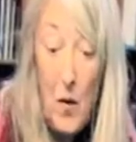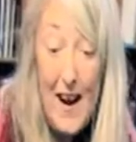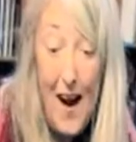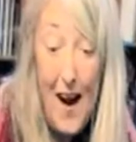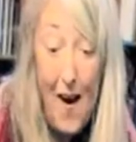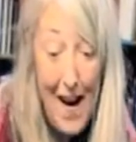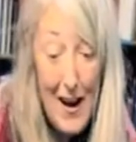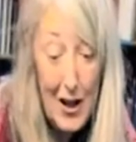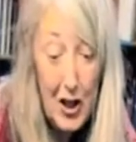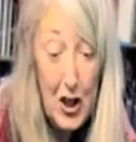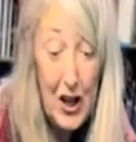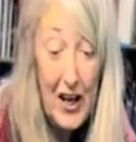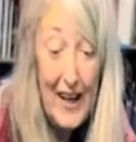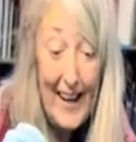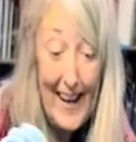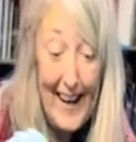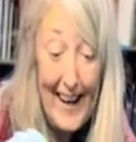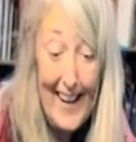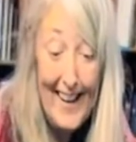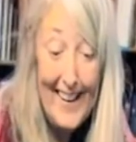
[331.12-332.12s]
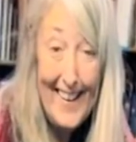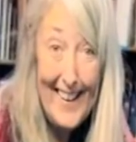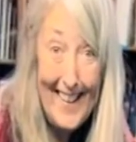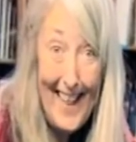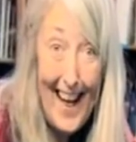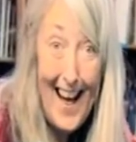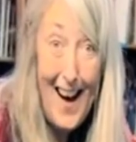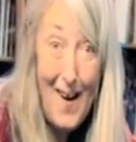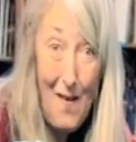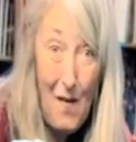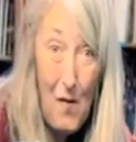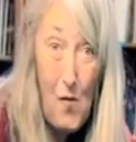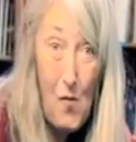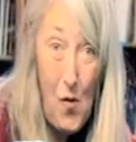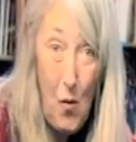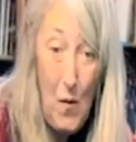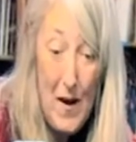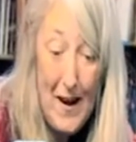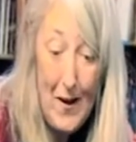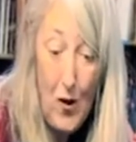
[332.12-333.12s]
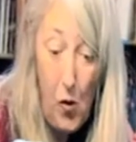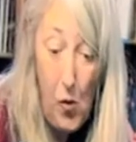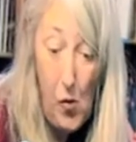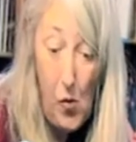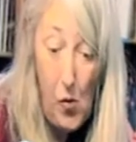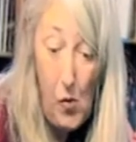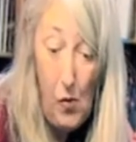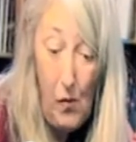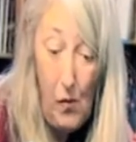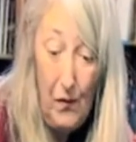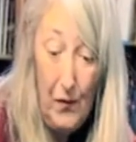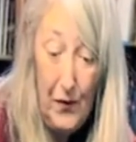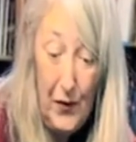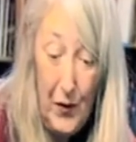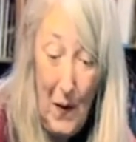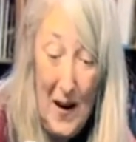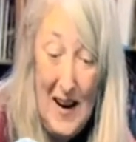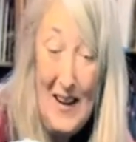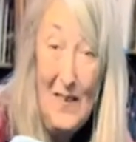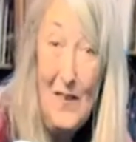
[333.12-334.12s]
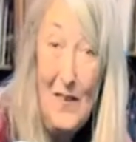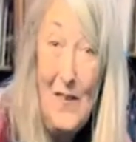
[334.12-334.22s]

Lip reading: We know actually that what we call the